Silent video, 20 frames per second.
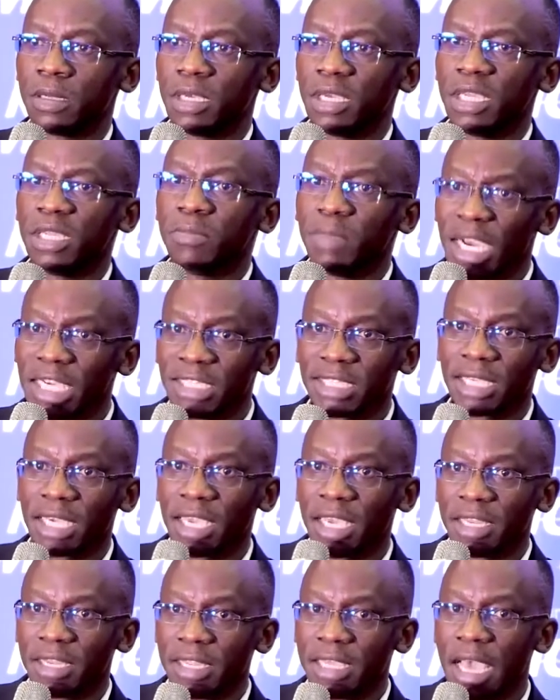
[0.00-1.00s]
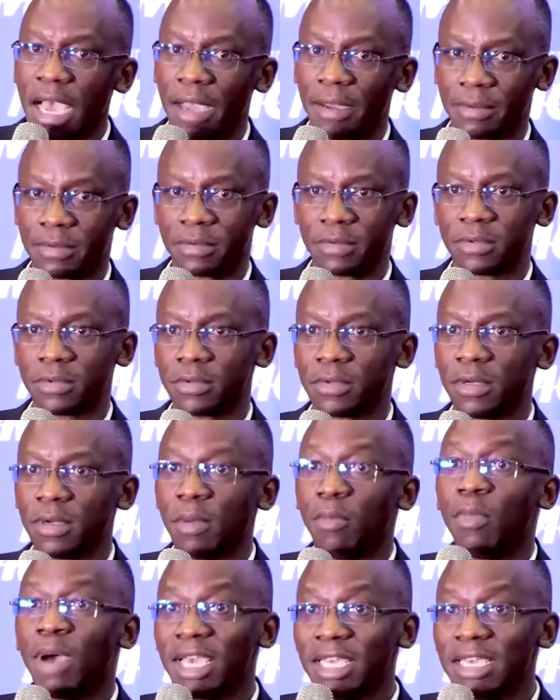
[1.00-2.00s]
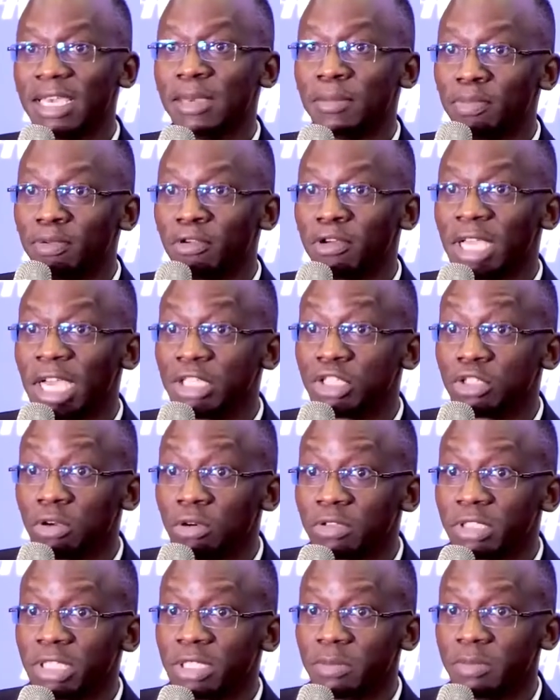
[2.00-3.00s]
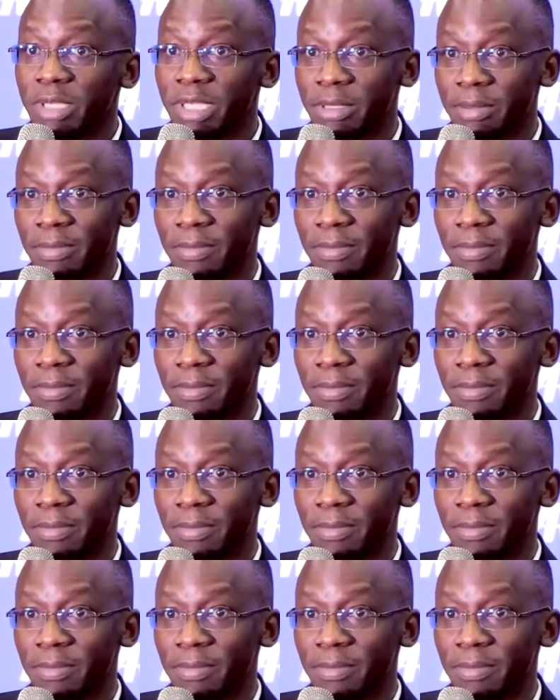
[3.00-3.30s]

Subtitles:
in my second year, my employer shocked me.